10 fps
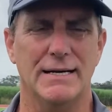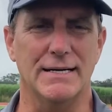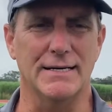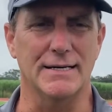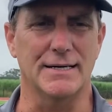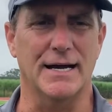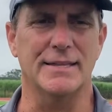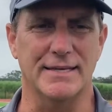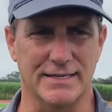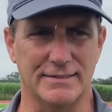
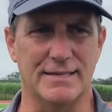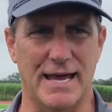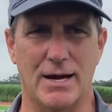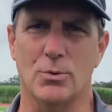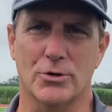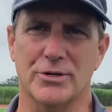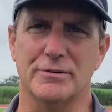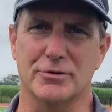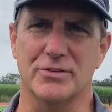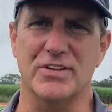I think now we're a
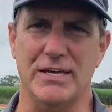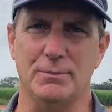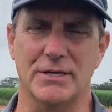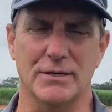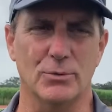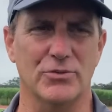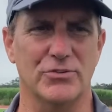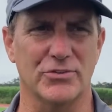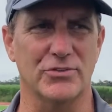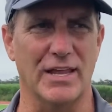different team, and it was
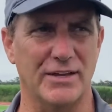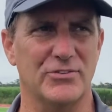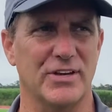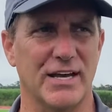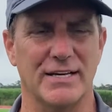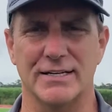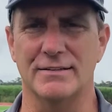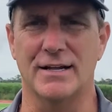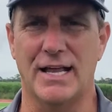just nice to kind of